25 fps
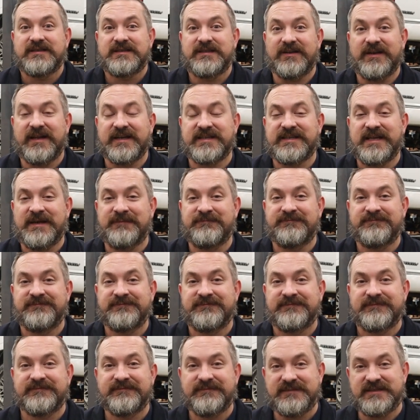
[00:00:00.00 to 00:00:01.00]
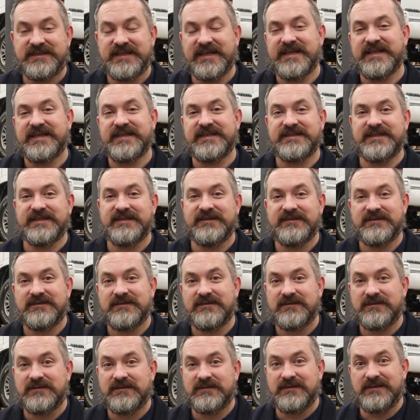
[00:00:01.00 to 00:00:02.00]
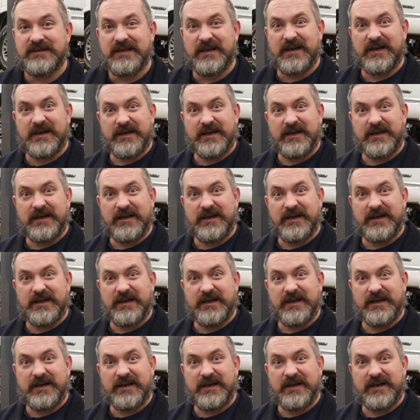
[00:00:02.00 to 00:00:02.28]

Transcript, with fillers: Till next time, take it easy. Now